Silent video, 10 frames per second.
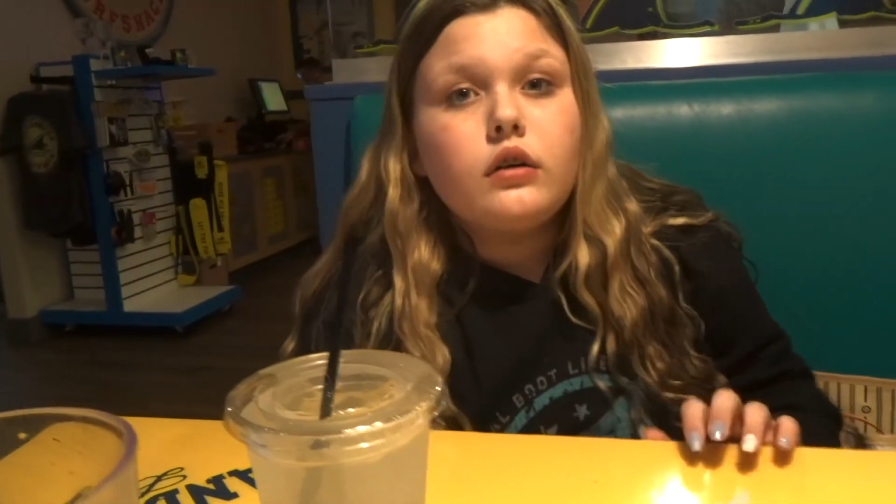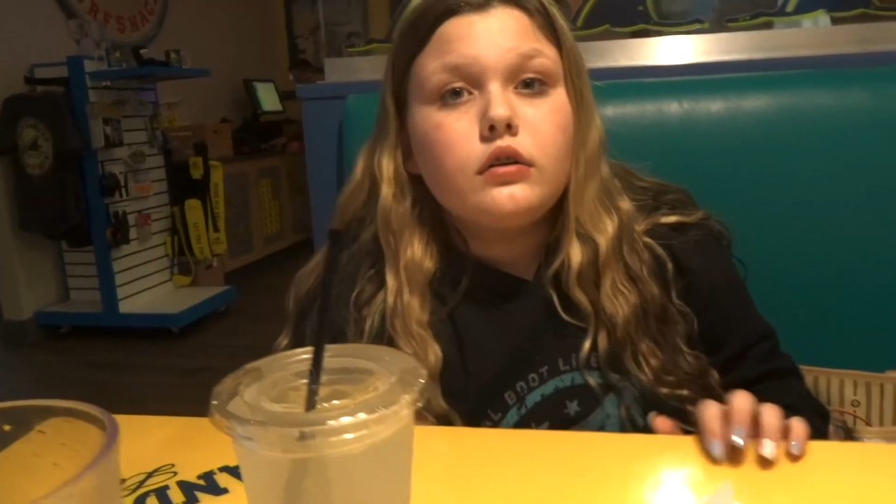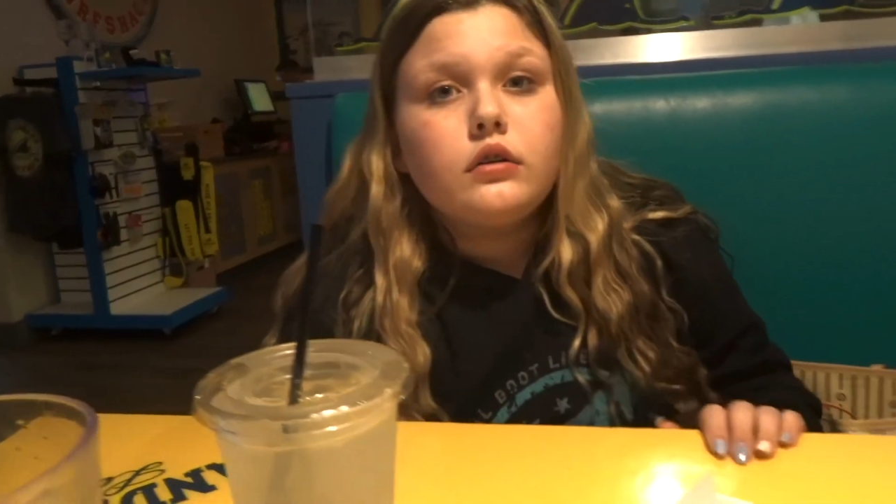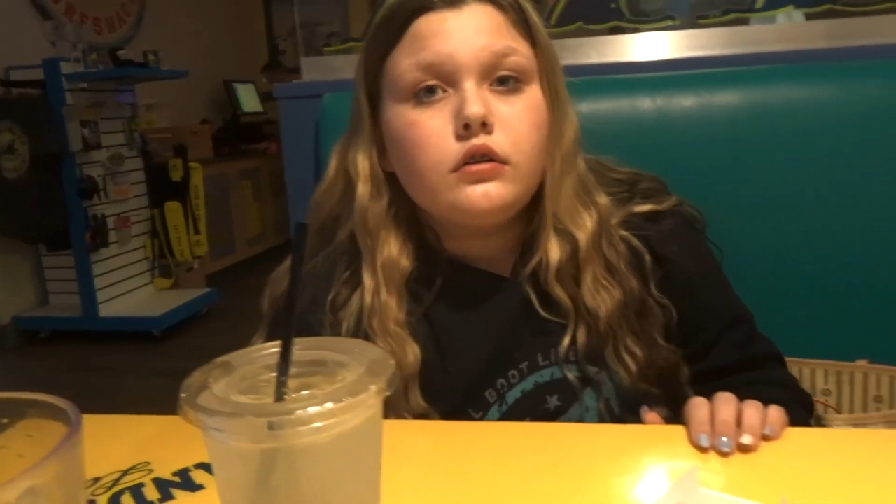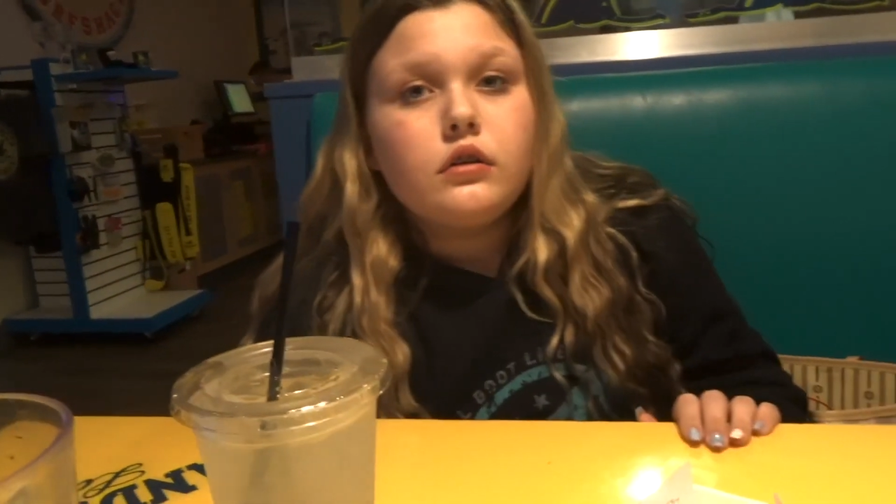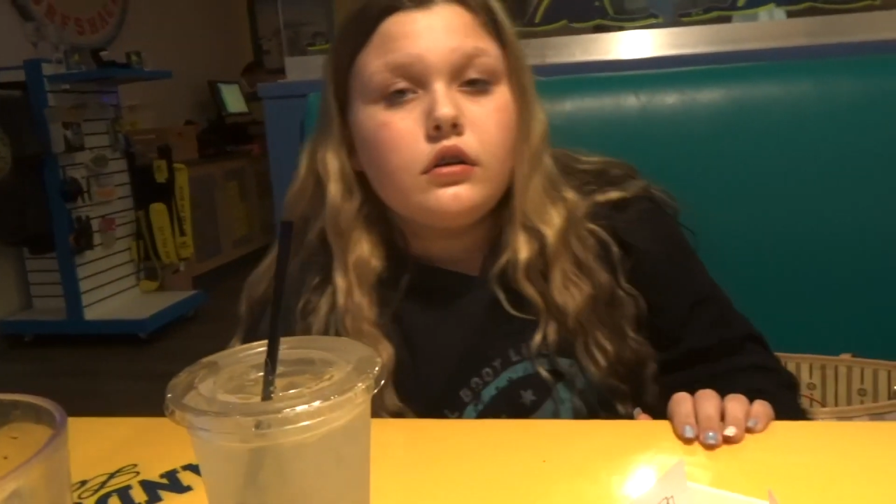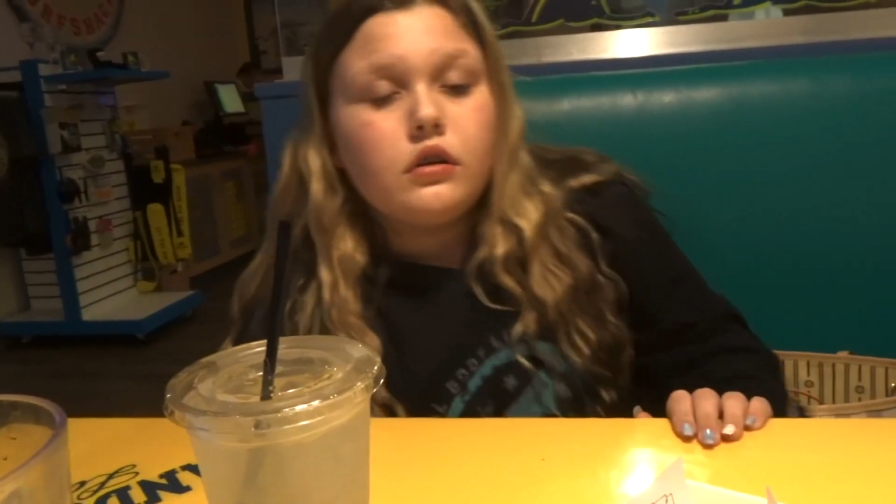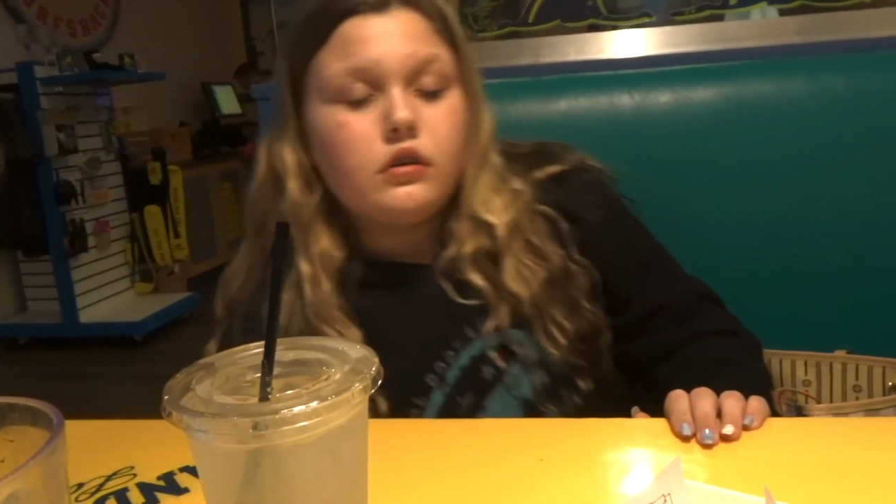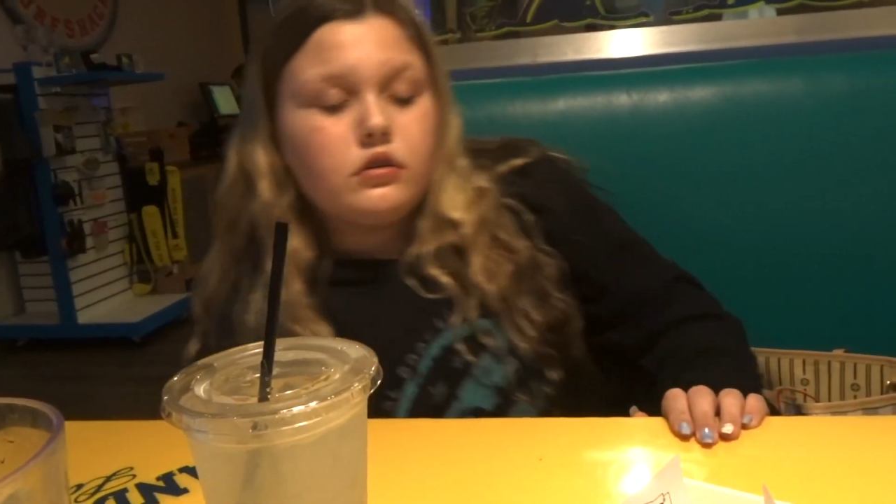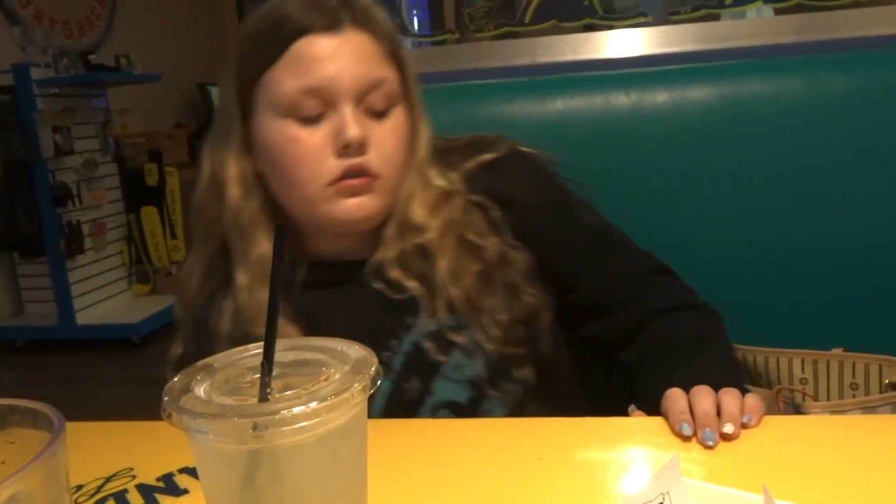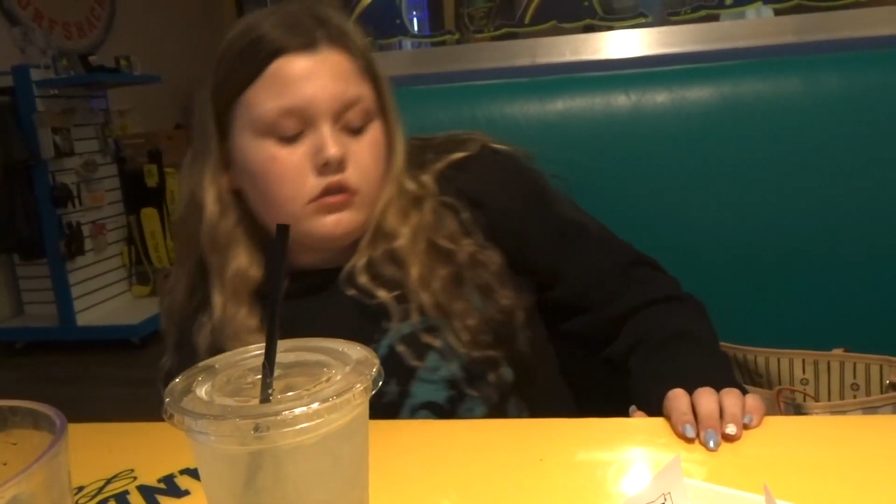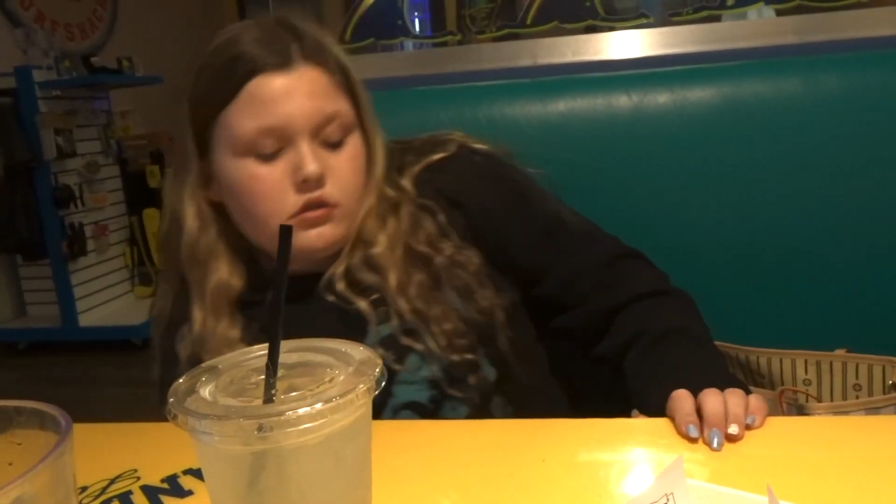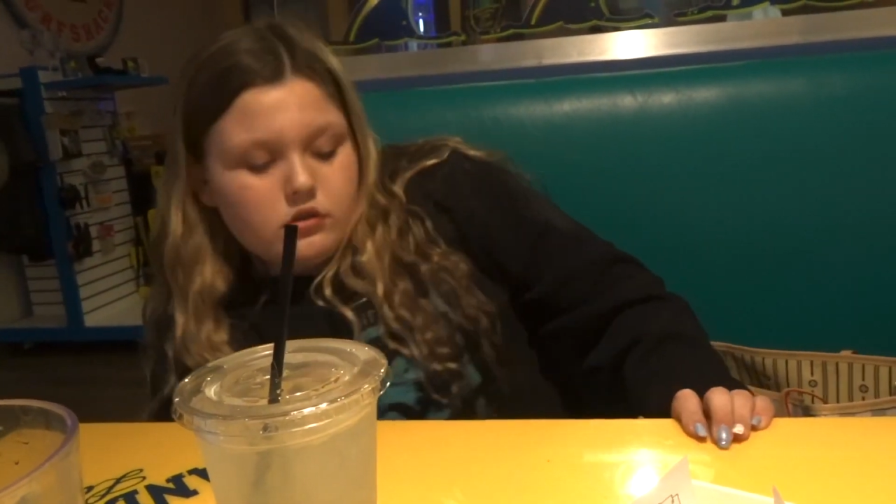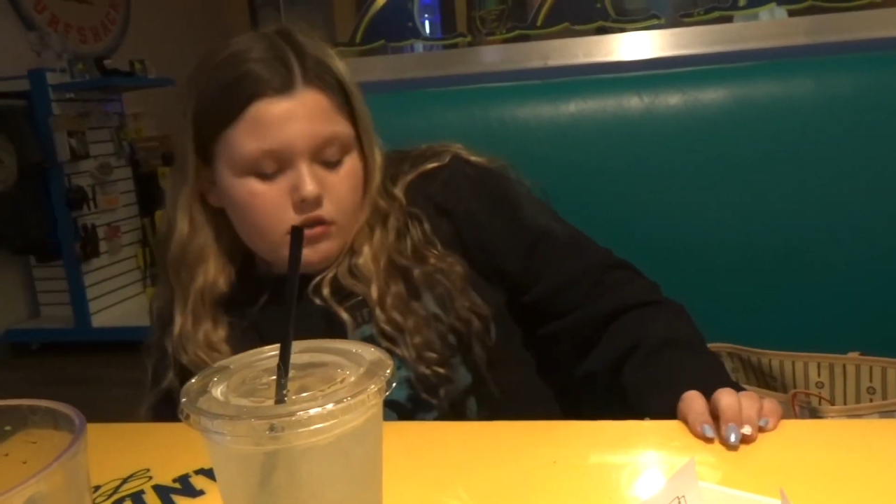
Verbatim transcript: Oh, shh.